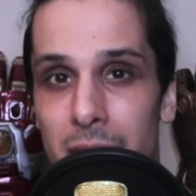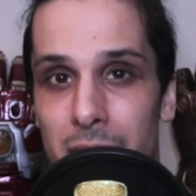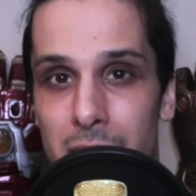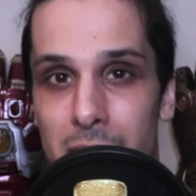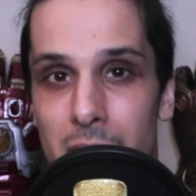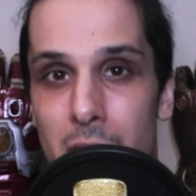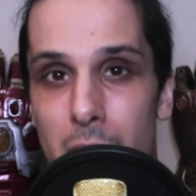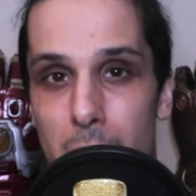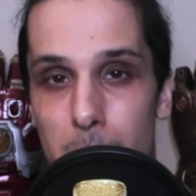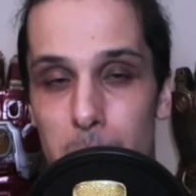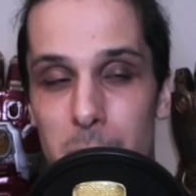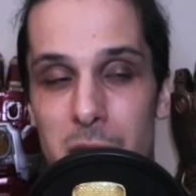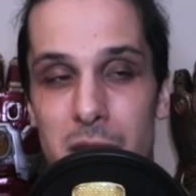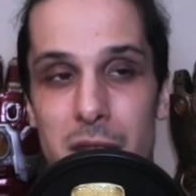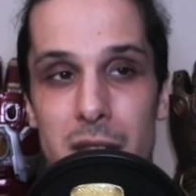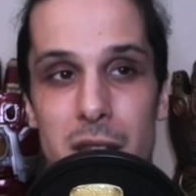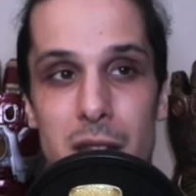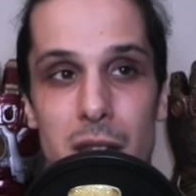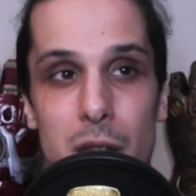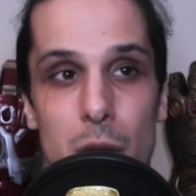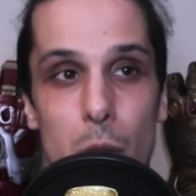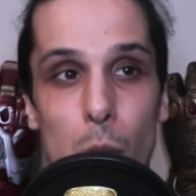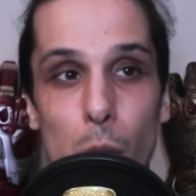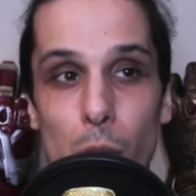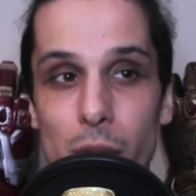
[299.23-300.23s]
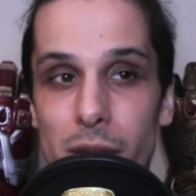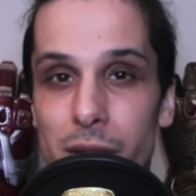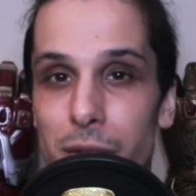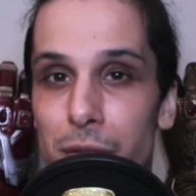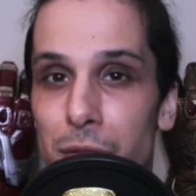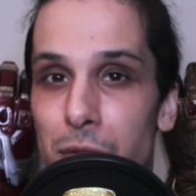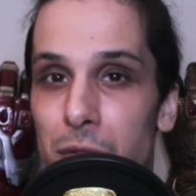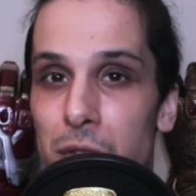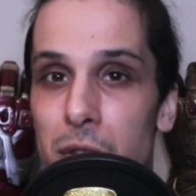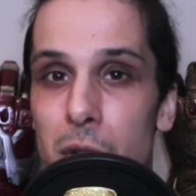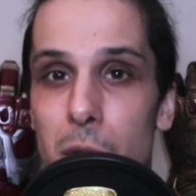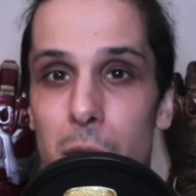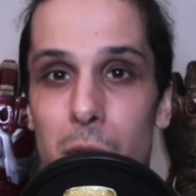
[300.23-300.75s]
comedy, or
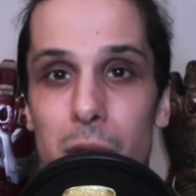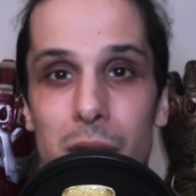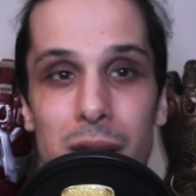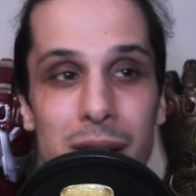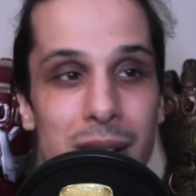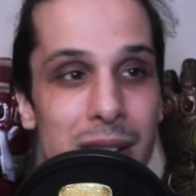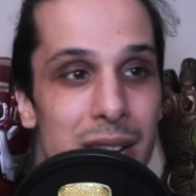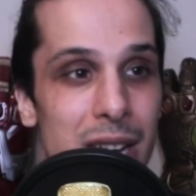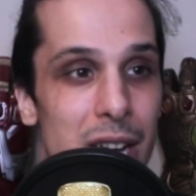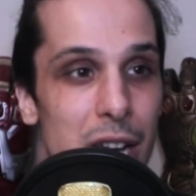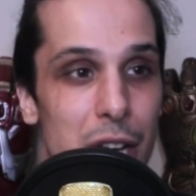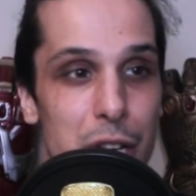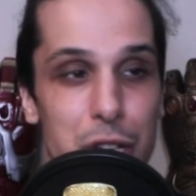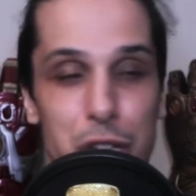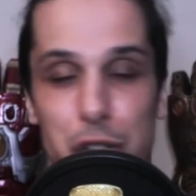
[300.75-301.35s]
if you're a